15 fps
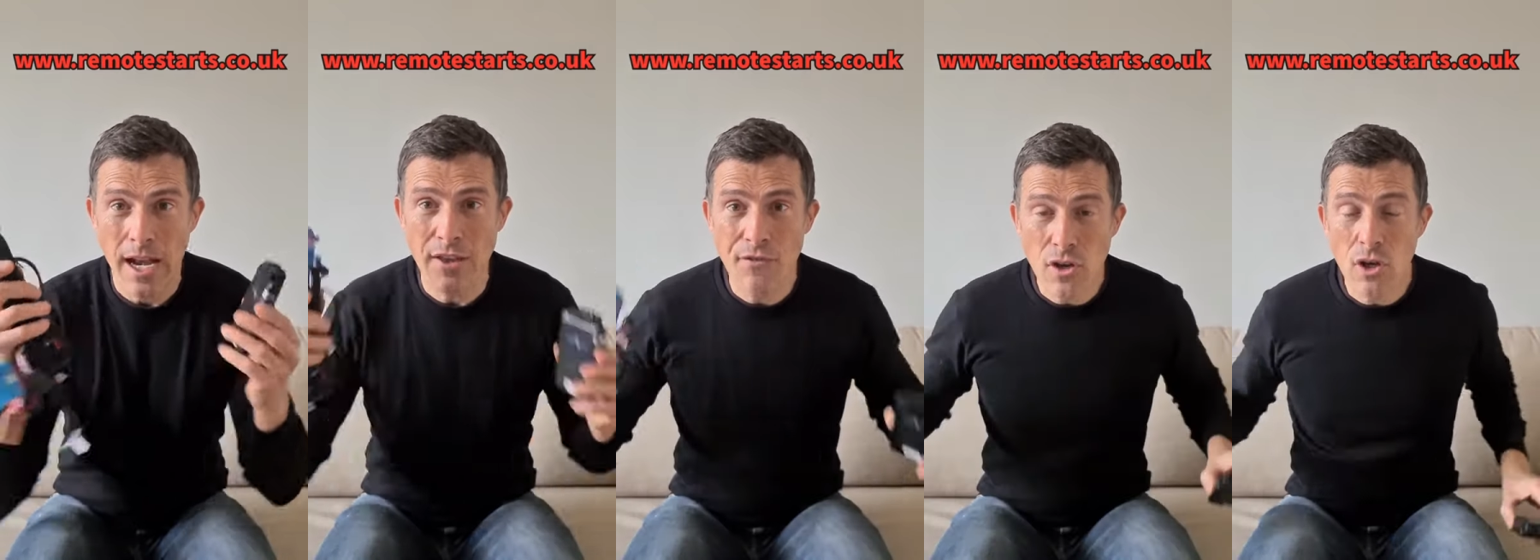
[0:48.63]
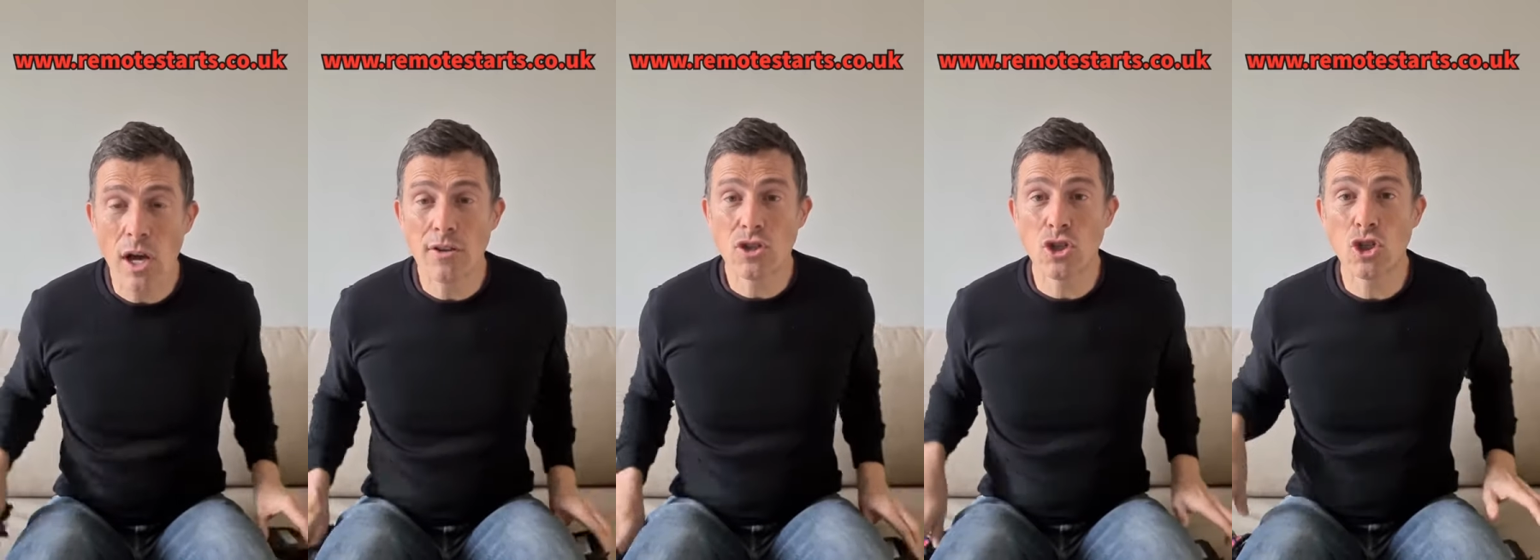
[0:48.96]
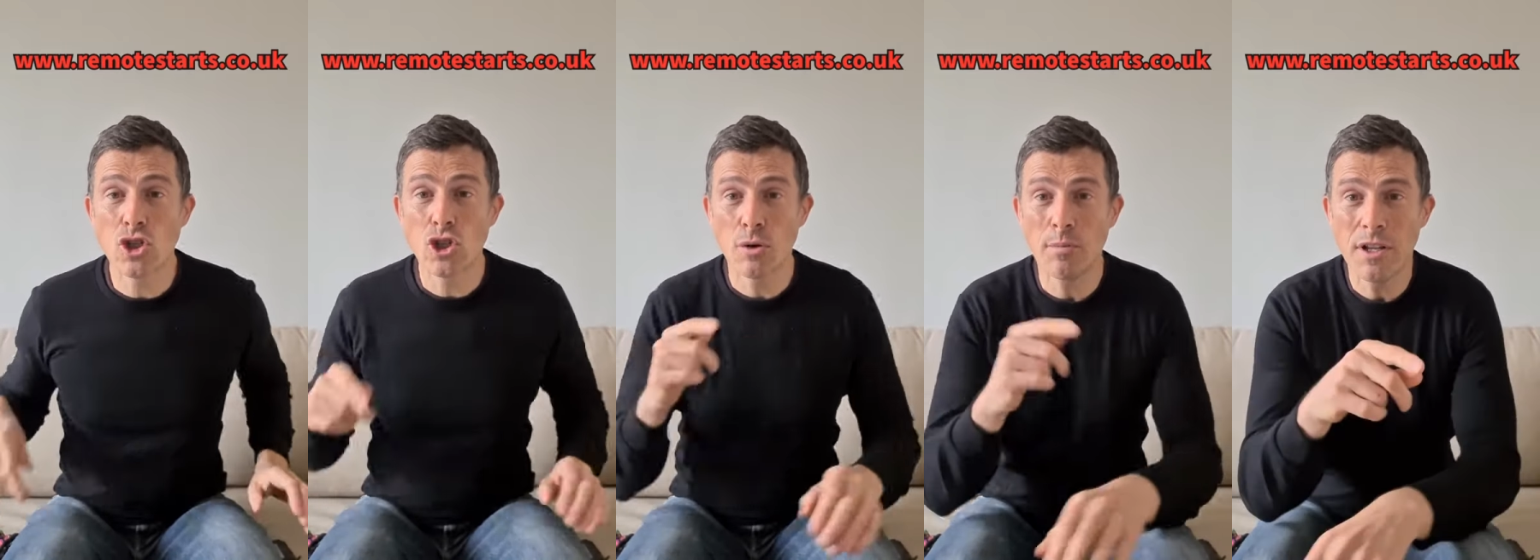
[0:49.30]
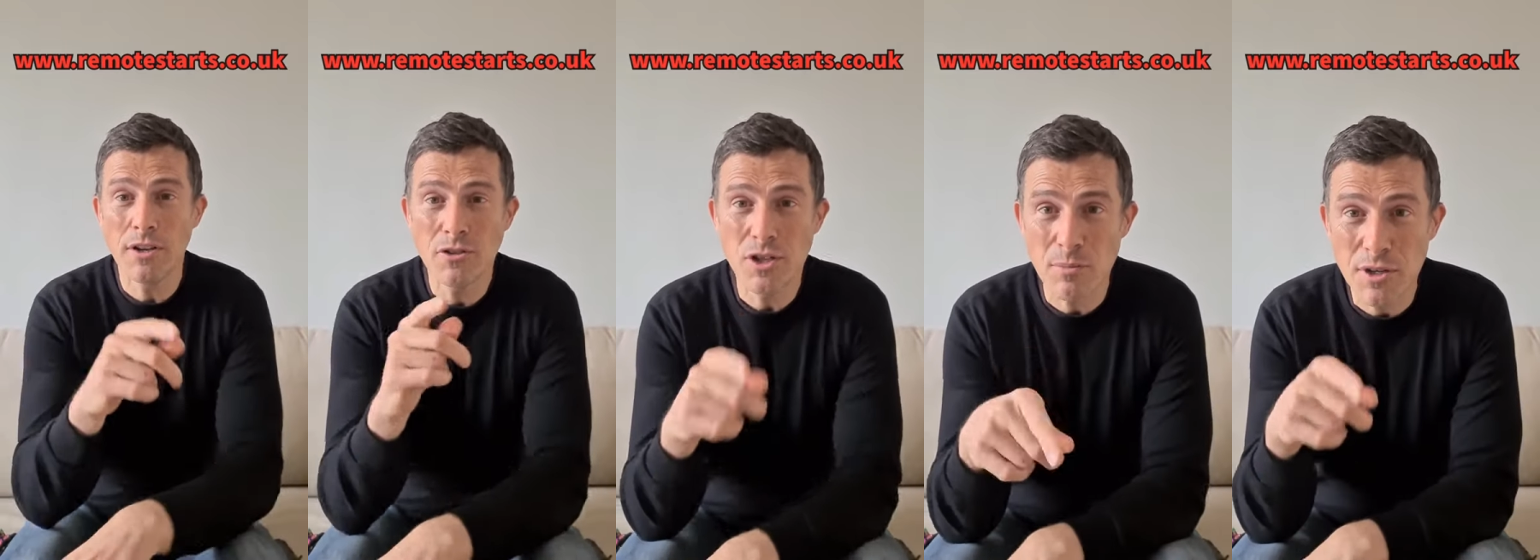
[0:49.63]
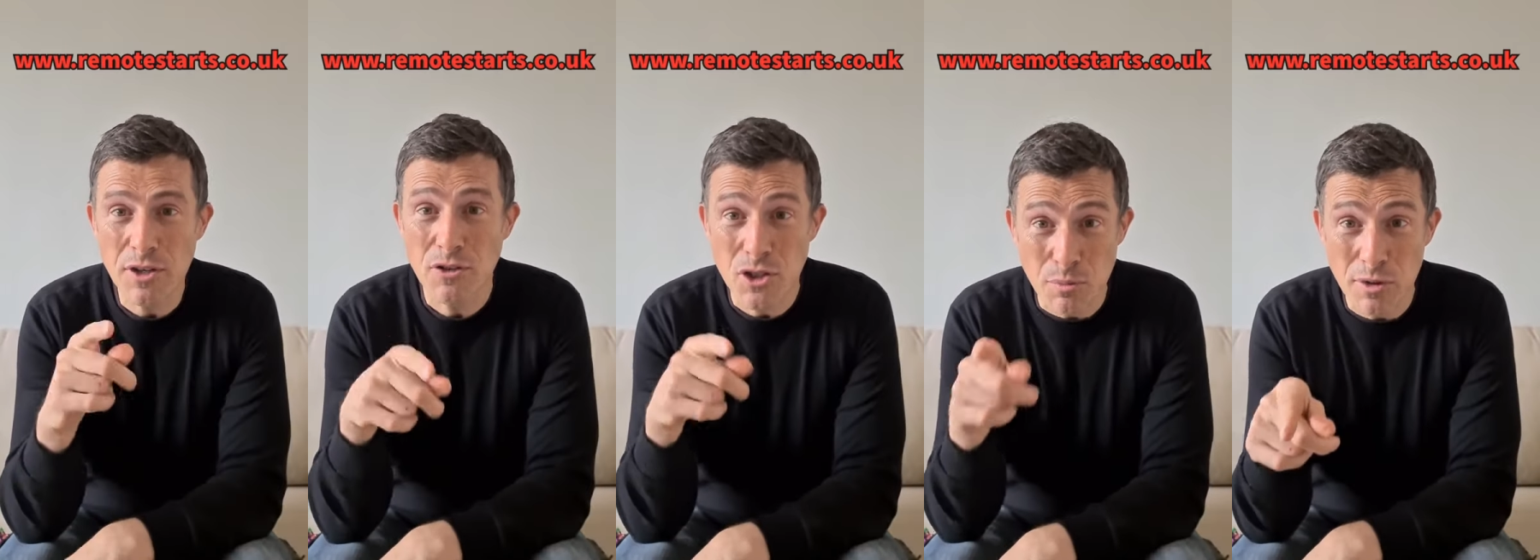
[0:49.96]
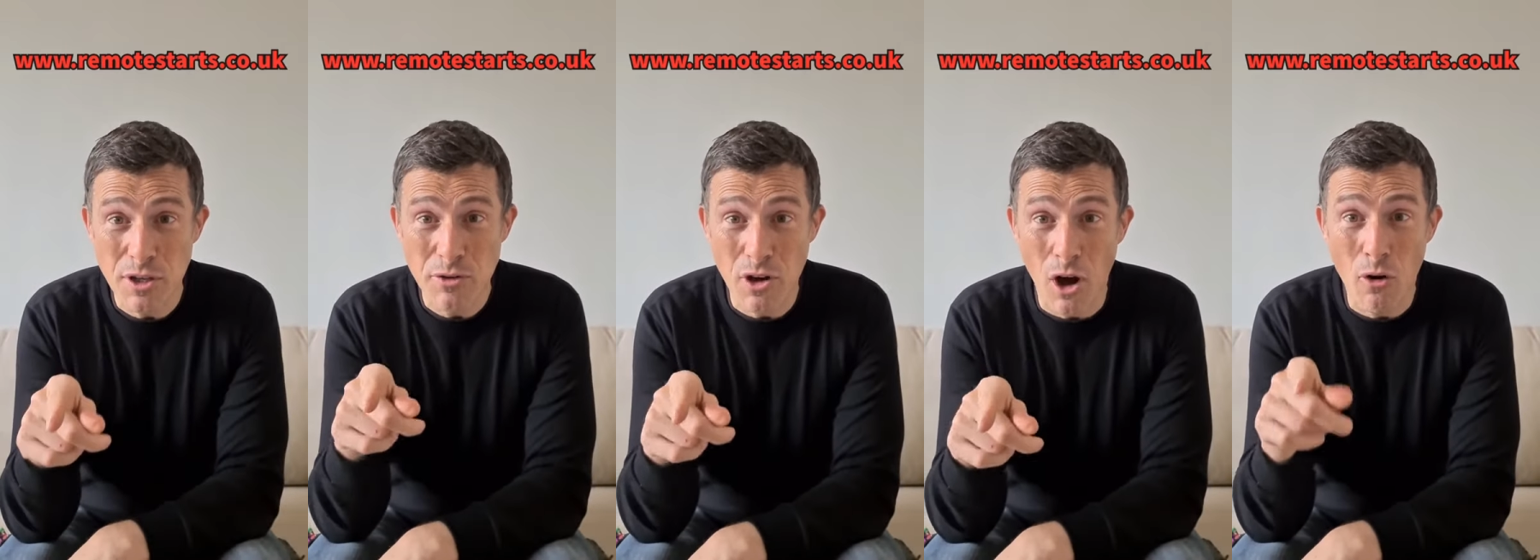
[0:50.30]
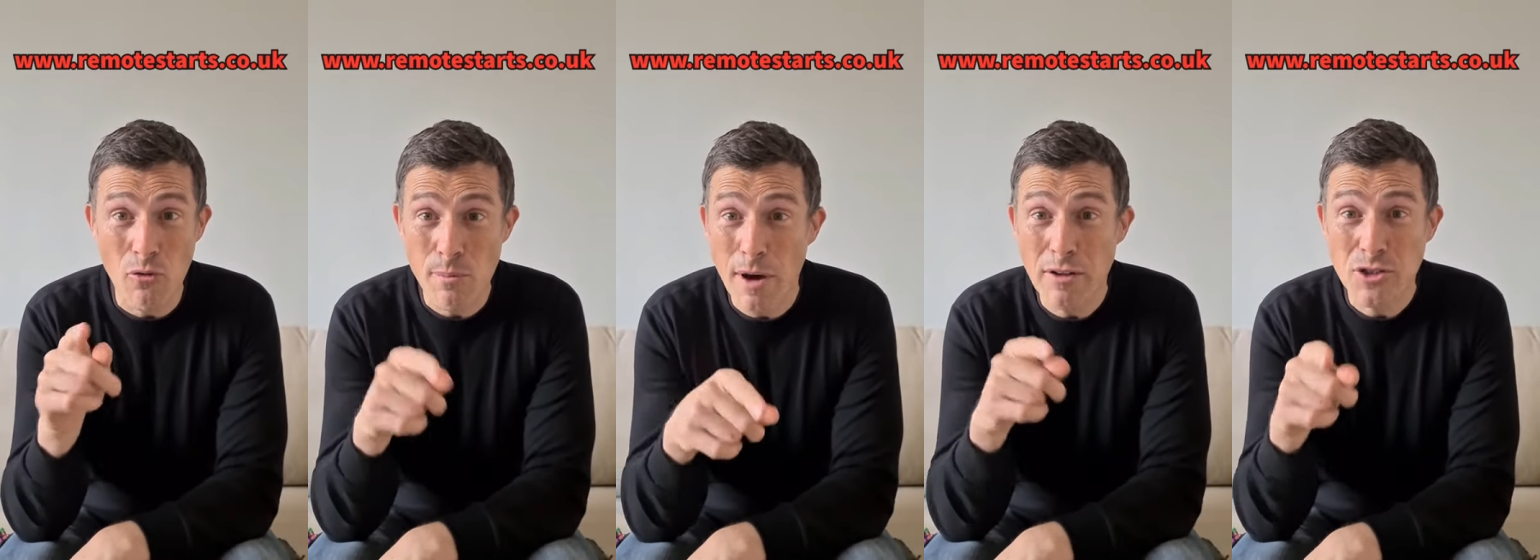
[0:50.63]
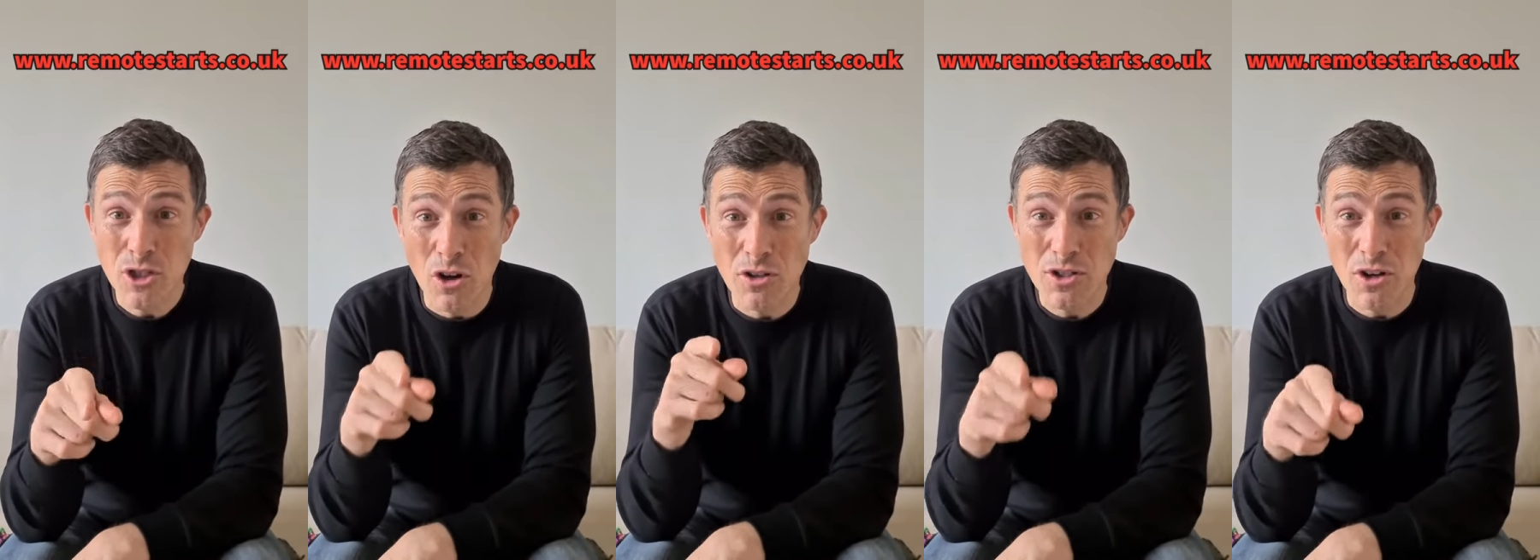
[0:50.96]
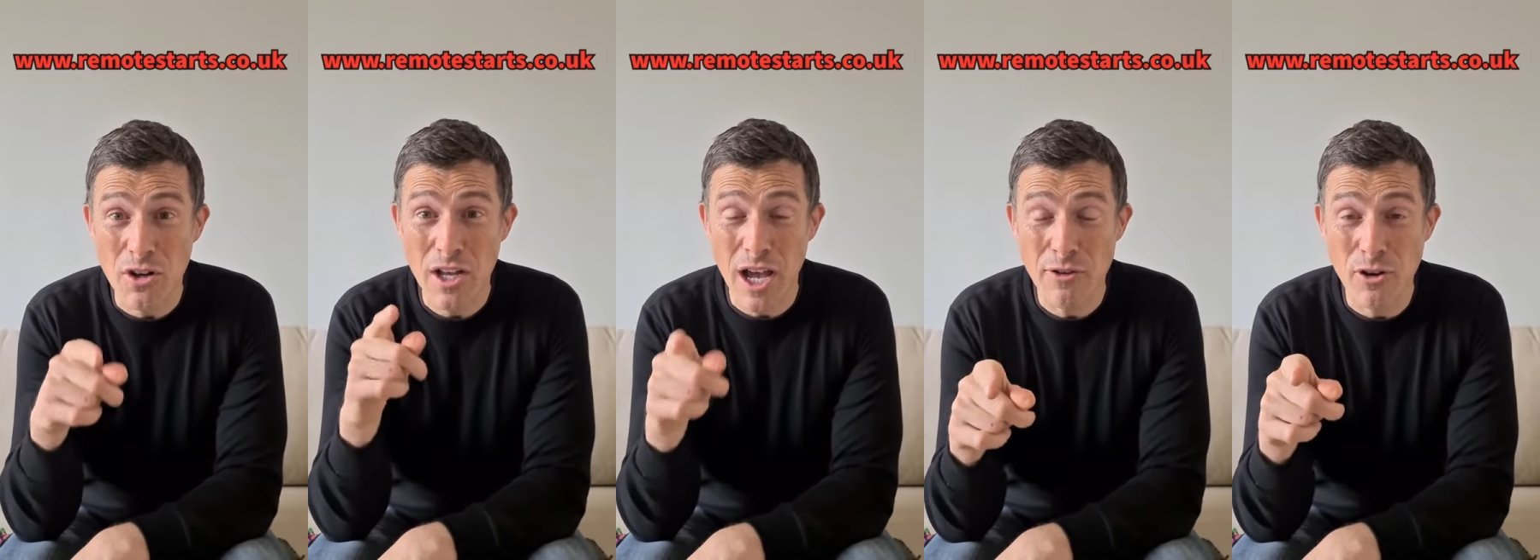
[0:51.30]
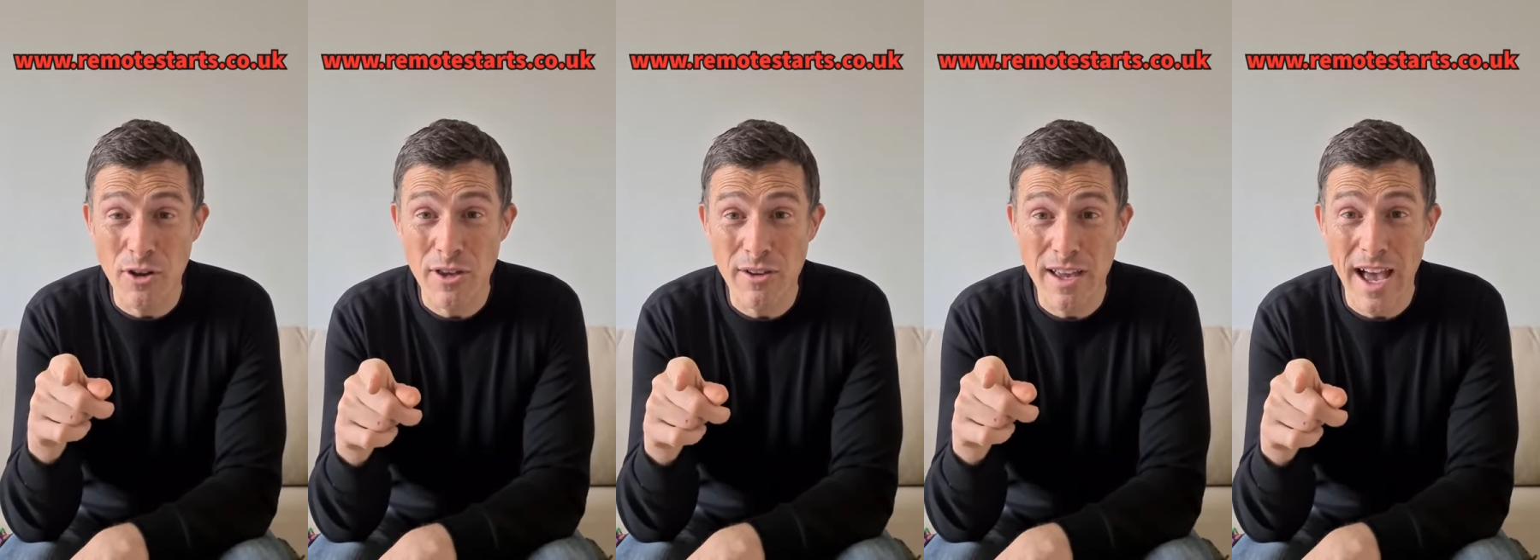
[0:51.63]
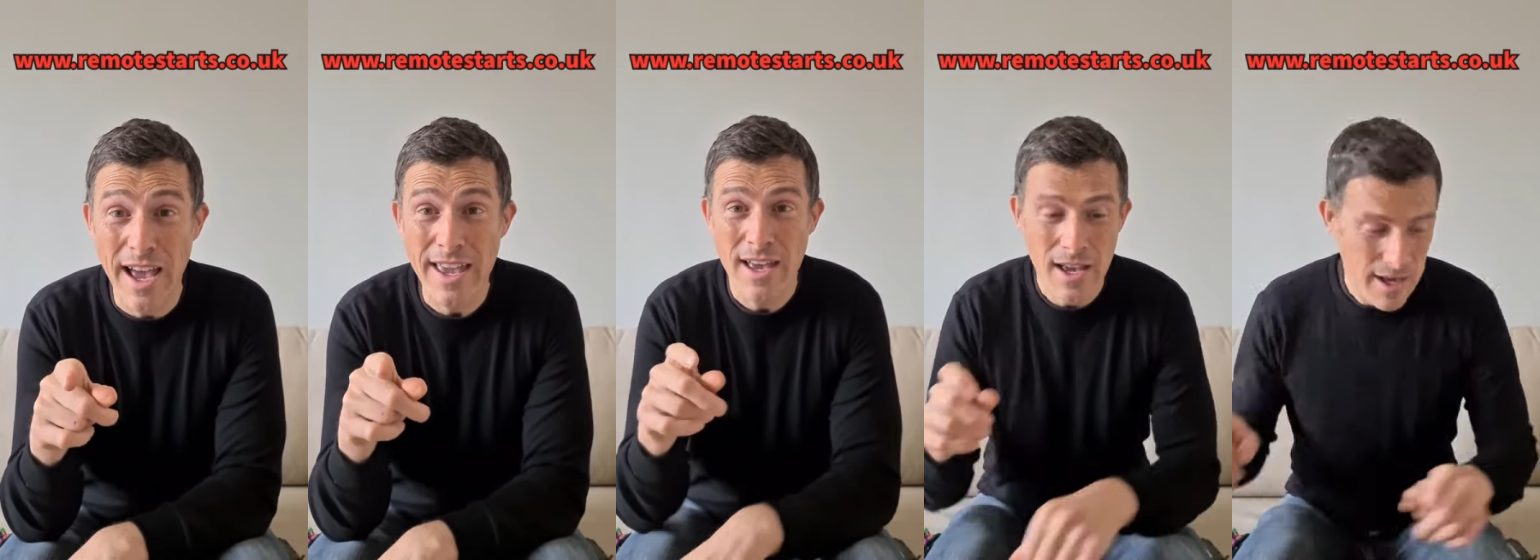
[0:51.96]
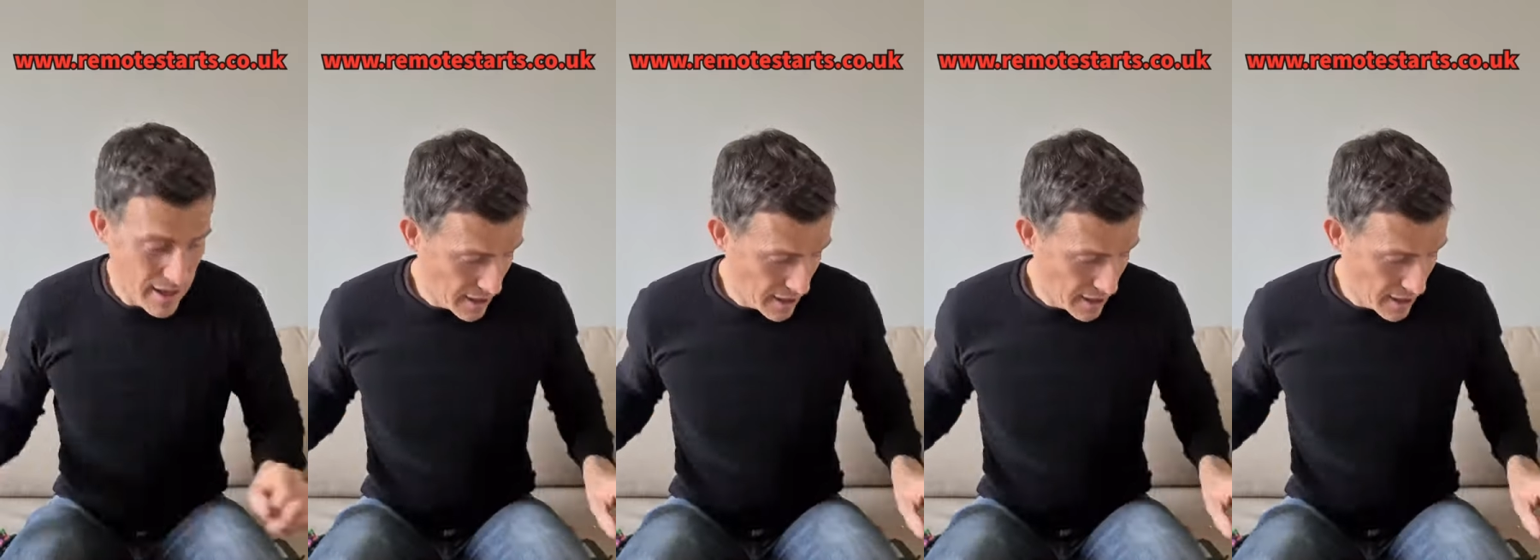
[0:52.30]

And if you go to www.remotestarts.co.uk,